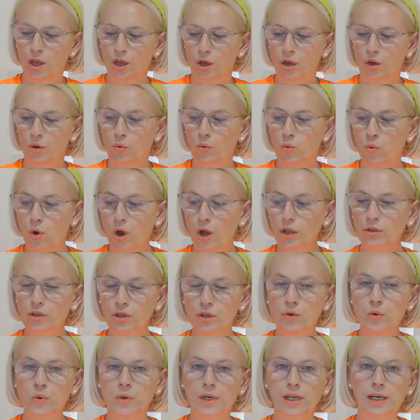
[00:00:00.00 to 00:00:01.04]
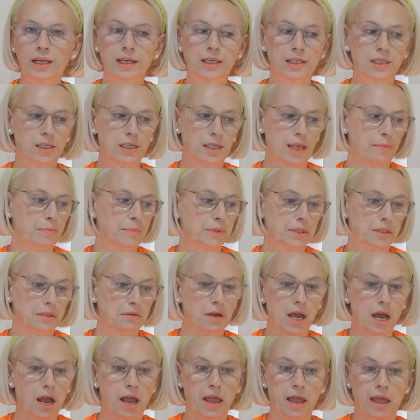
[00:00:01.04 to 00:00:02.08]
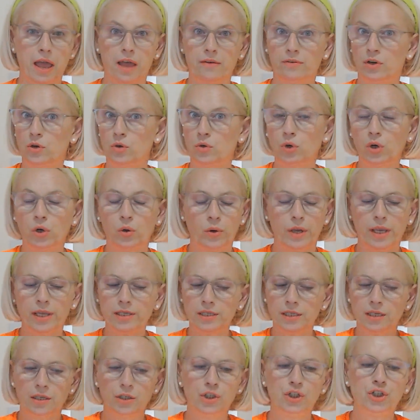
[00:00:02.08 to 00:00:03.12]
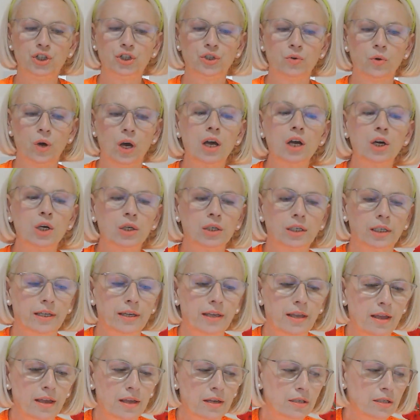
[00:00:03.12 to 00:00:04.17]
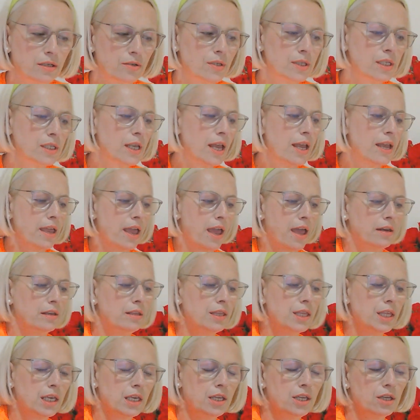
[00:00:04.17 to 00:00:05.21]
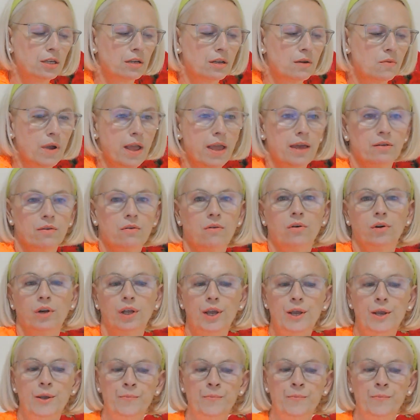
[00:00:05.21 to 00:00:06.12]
What you will accept, I have no clue. It's too early to say anything, you know, at all.